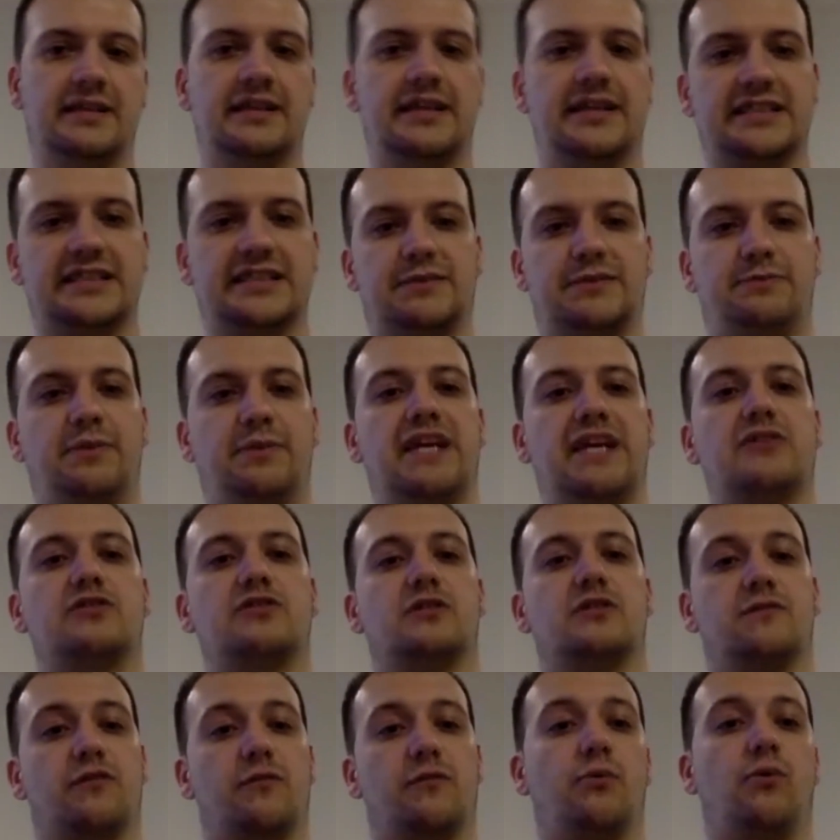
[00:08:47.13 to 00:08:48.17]
Is it's based
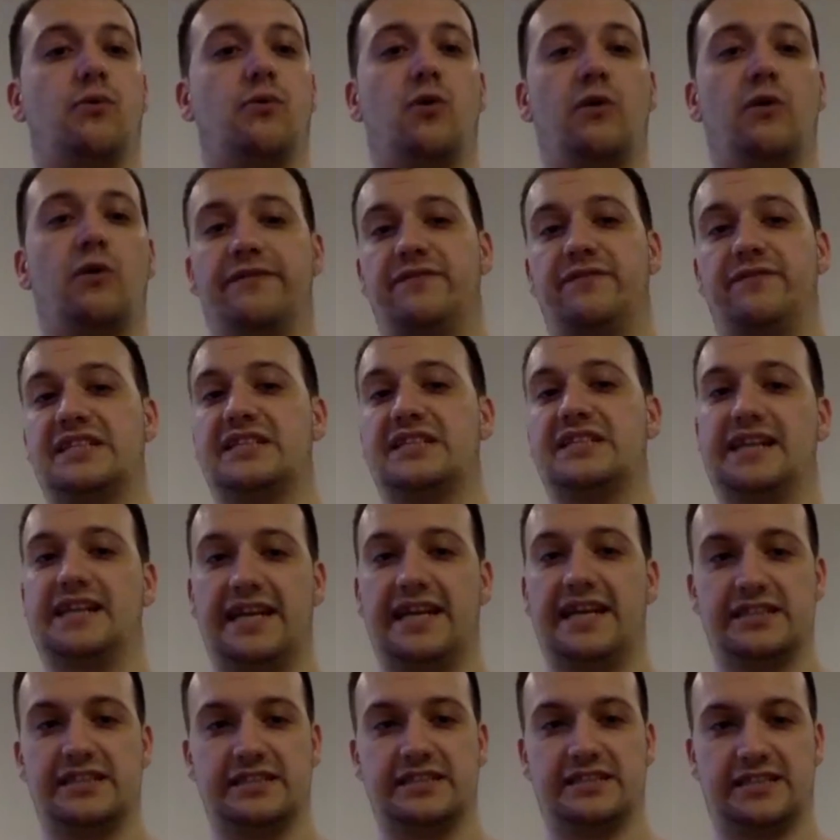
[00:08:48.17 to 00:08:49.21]
on a report and
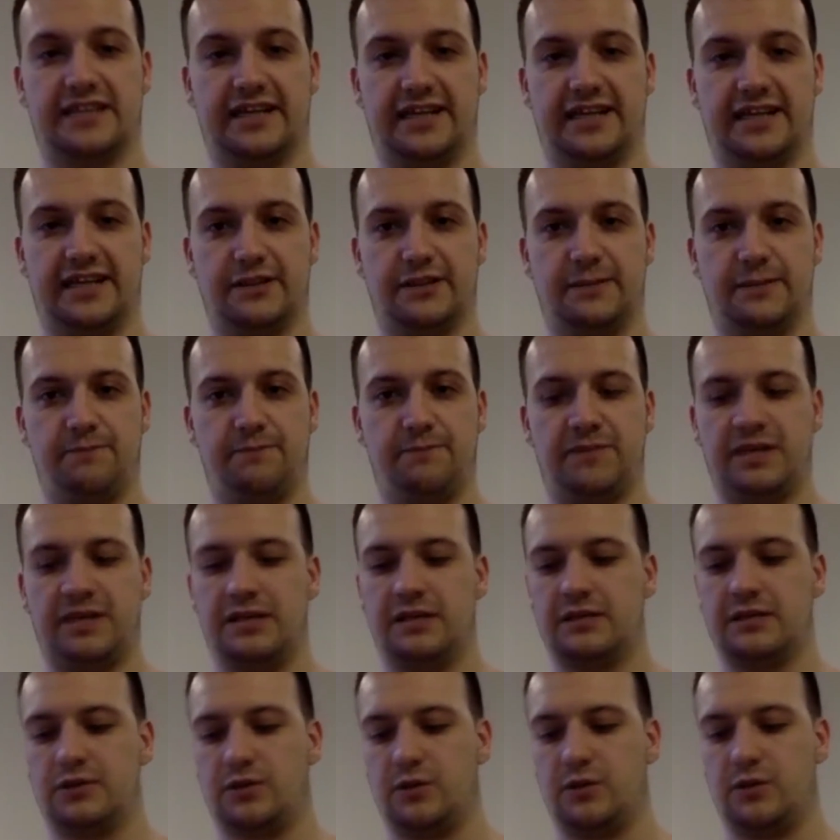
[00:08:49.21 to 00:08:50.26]
investigation stage.
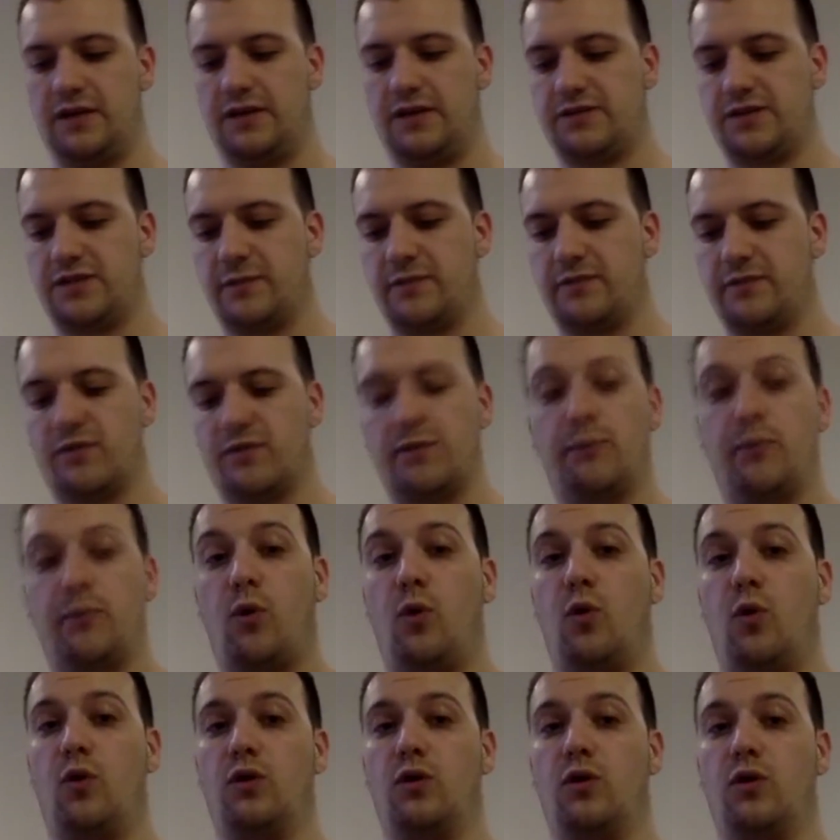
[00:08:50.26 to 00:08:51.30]
So if someone
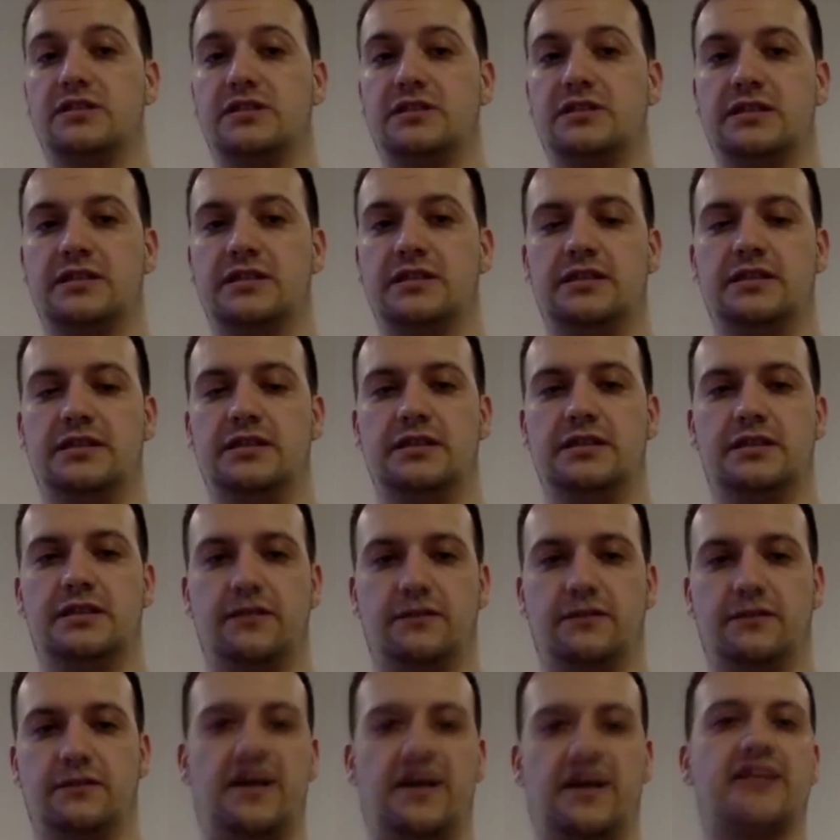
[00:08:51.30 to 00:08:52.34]
reports
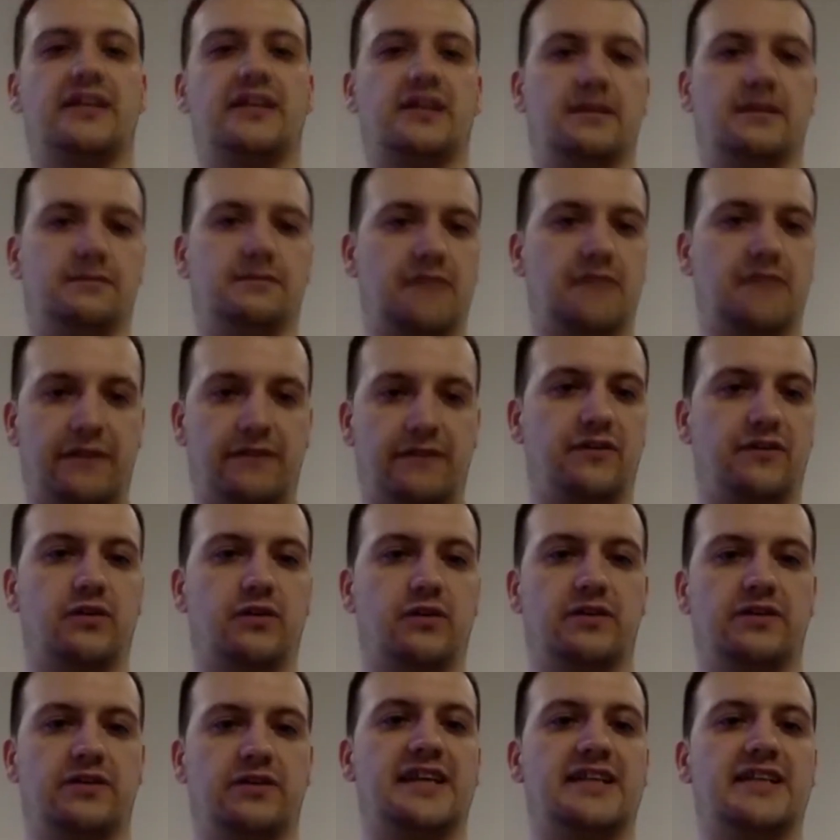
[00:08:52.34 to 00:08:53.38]
the fact that they feel
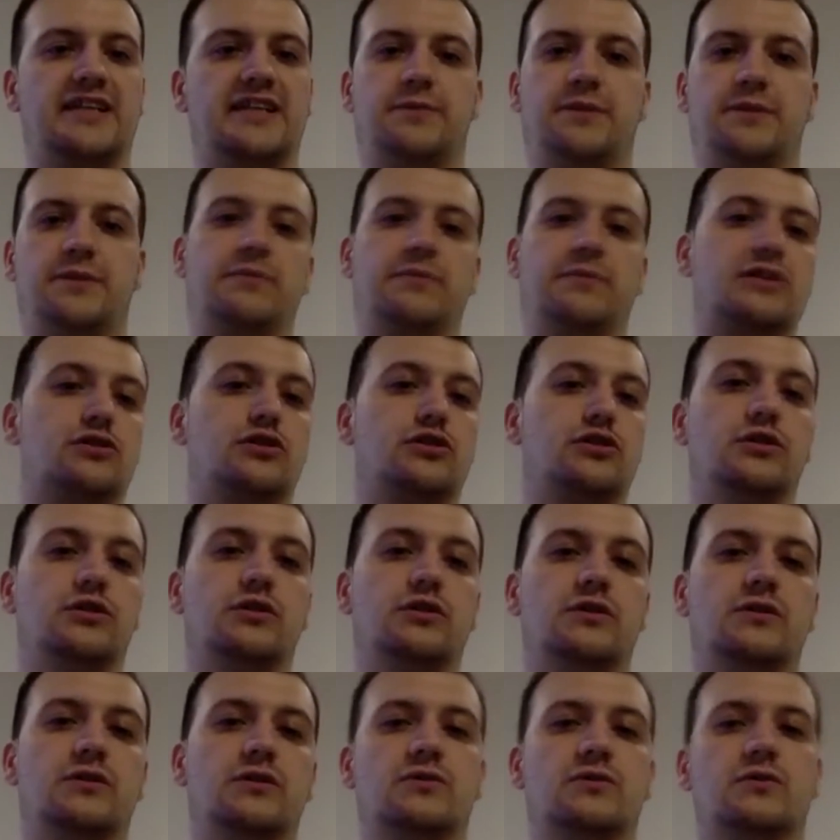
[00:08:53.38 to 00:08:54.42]
their data has been
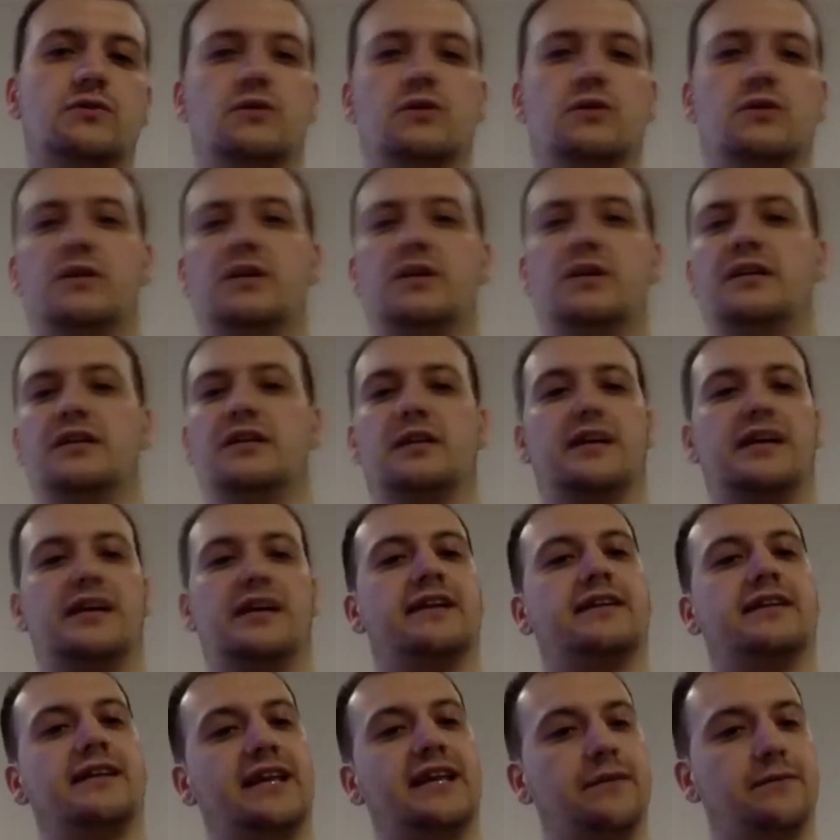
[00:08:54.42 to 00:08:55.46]
misused or they're
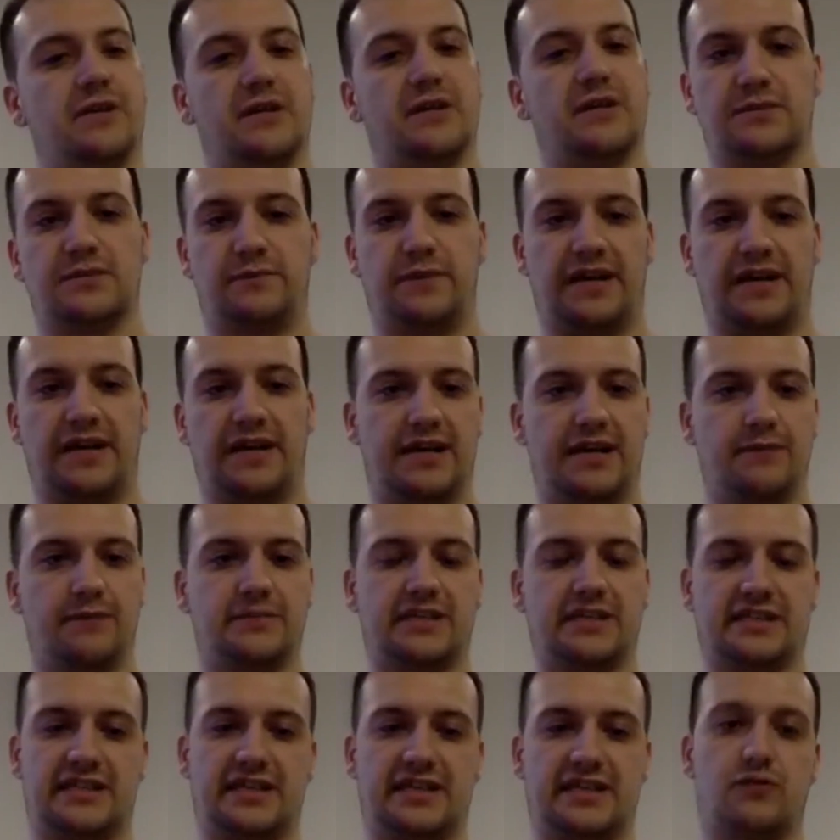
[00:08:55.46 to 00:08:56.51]
getting email spams,
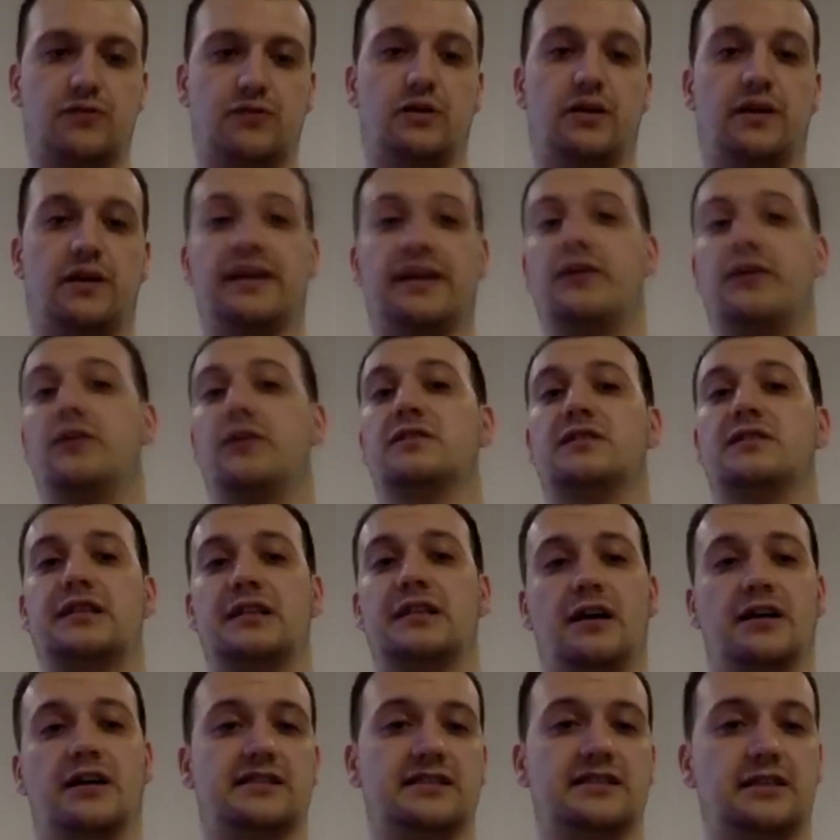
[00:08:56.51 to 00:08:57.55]
etc., and it goes to
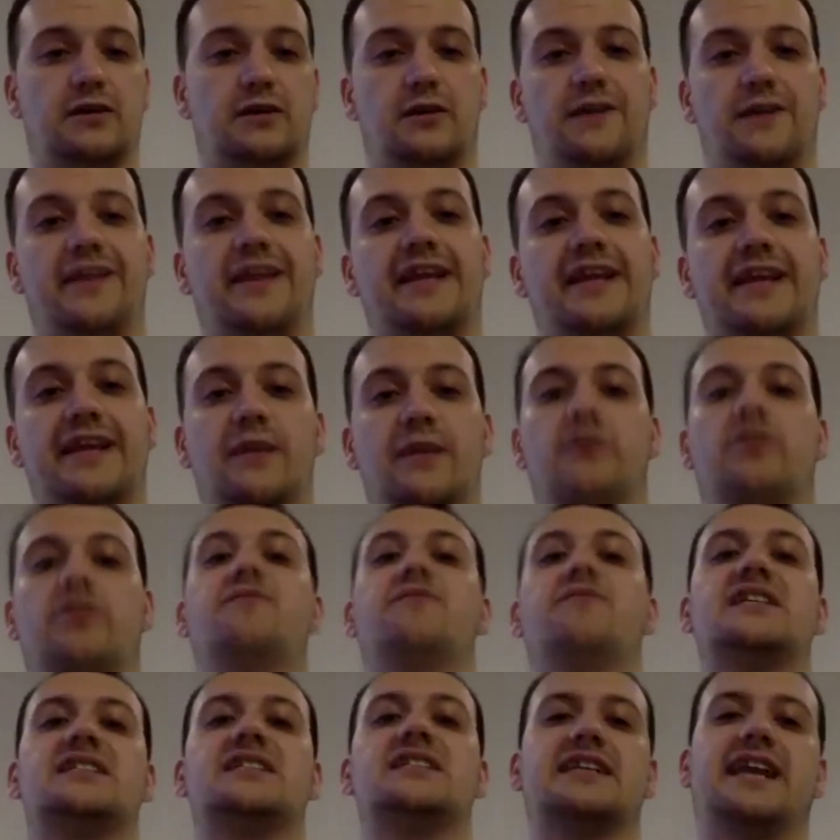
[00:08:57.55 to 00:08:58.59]
the ICO, then they will
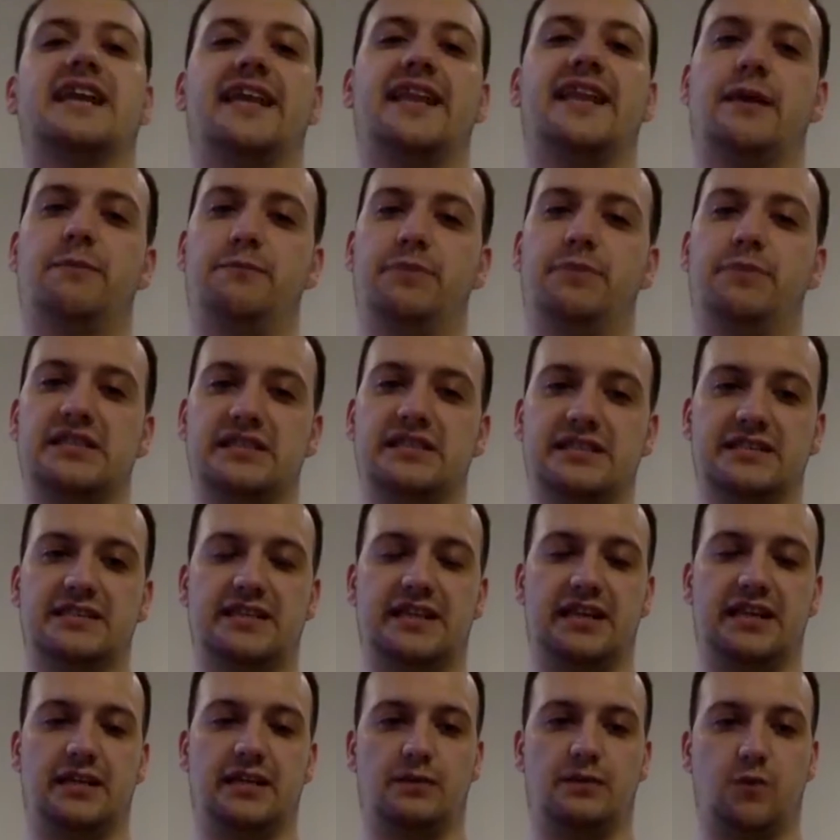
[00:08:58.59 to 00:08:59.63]
investigate that business
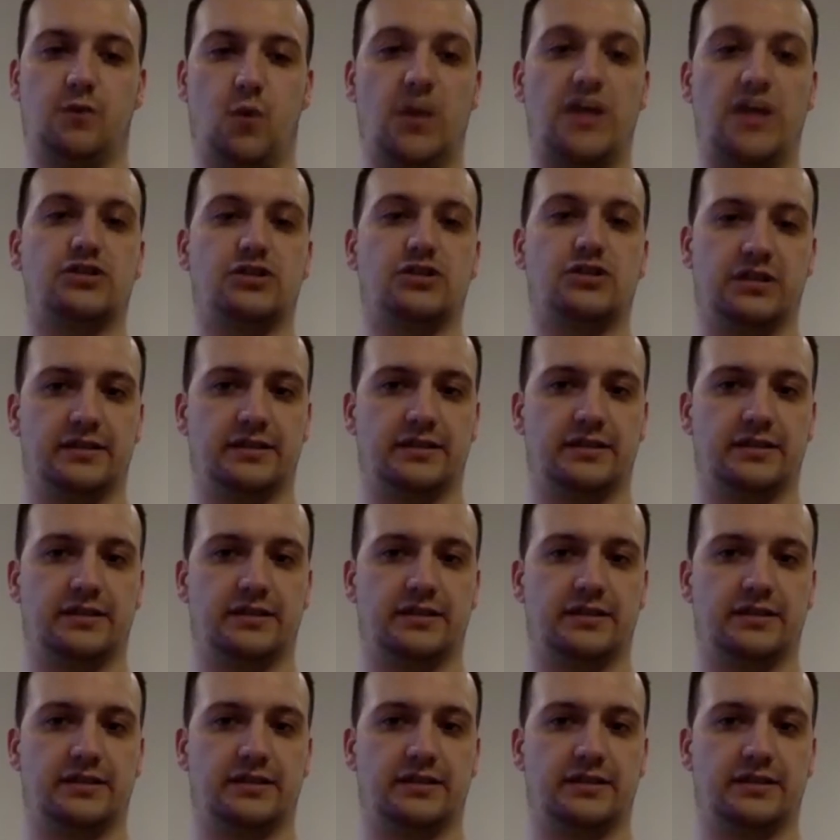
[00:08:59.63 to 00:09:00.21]
in question.